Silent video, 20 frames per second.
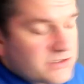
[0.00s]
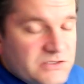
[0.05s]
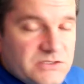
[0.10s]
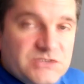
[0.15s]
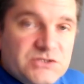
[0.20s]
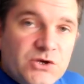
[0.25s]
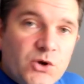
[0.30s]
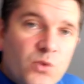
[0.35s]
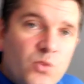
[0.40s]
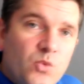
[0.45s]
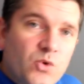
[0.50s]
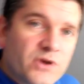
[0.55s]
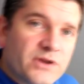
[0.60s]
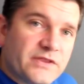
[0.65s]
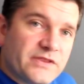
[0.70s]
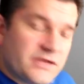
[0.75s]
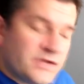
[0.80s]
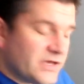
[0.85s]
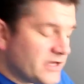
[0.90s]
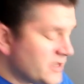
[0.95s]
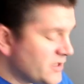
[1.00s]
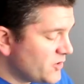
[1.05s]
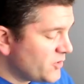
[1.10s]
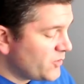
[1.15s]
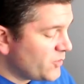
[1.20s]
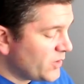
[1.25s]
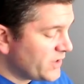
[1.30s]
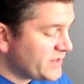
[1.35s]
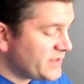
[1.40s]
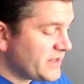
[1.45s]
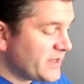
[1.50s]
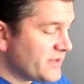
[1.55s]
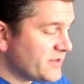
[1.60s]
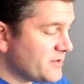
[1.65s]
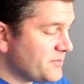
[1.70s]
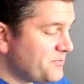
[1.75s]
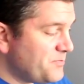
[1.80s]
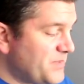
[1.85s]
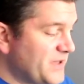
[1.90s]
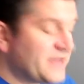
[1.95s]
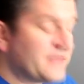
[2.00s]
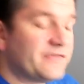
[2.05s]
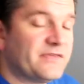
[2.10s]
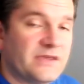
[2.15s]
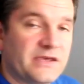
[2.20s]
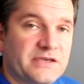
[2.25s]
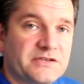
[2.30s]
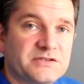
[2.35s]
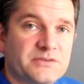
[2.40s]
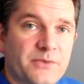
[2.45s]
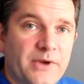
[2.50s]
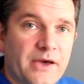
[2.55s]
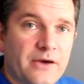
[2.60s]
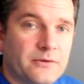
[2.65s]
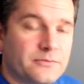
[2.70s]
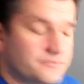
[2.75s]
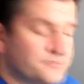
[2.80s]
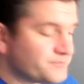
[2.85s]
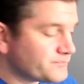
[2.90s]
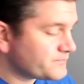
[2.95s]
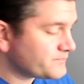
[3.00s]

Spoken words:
So one of the other big things about